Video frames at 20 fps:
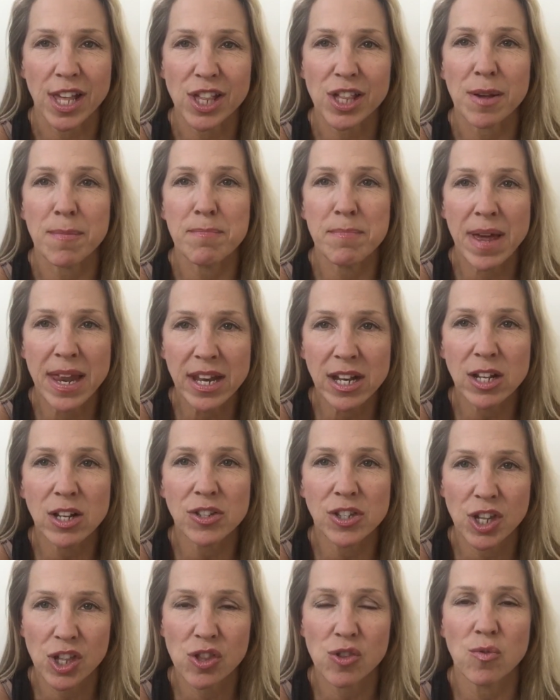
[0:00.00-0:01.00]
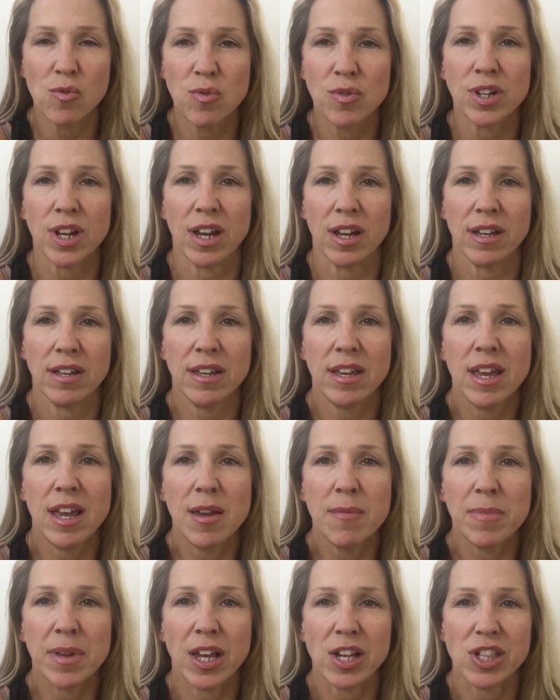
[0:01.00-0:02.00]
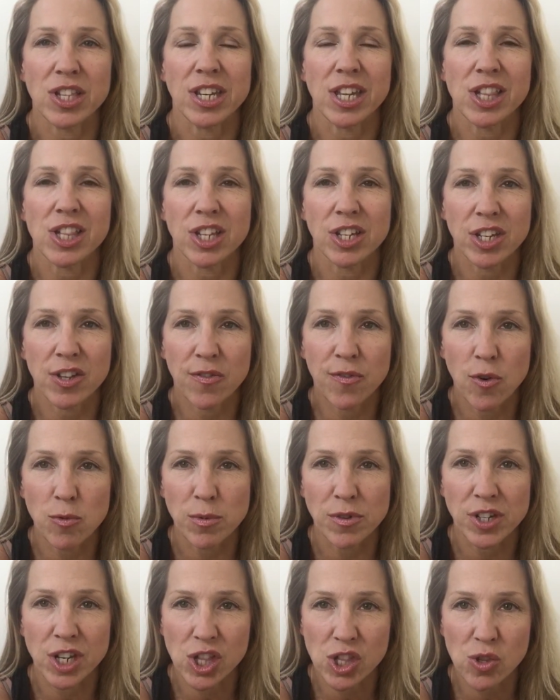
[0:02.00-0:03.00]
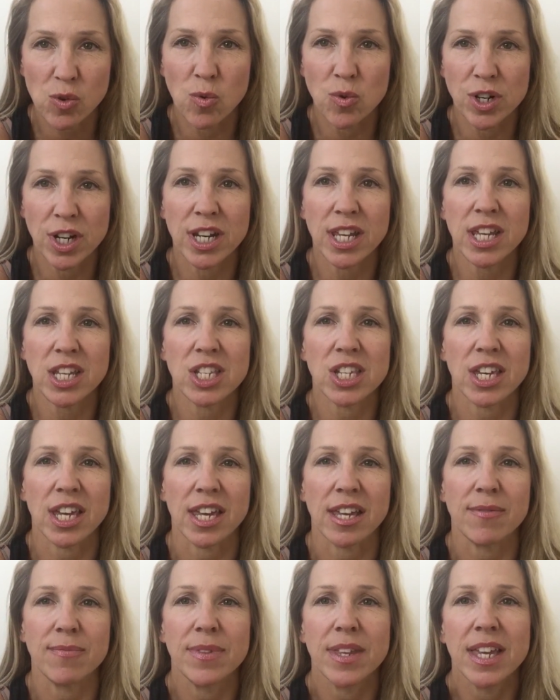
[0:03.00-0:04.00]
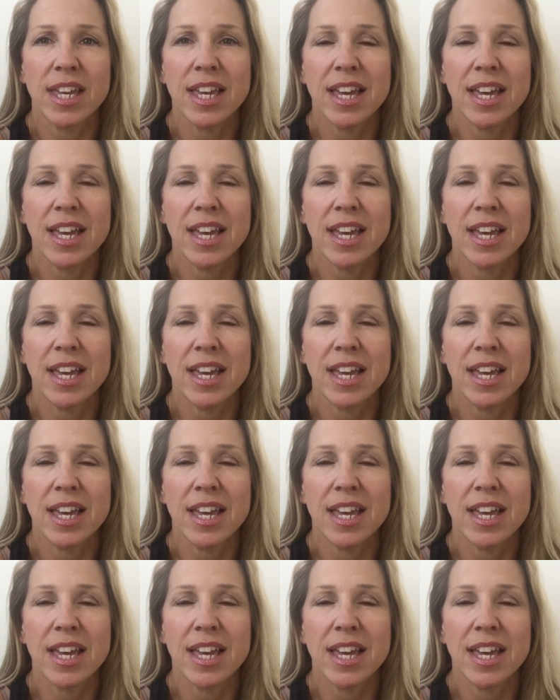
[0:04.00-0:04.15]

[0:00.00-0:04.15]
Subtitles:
That's a mental disorder, because it is a form of disordered eating.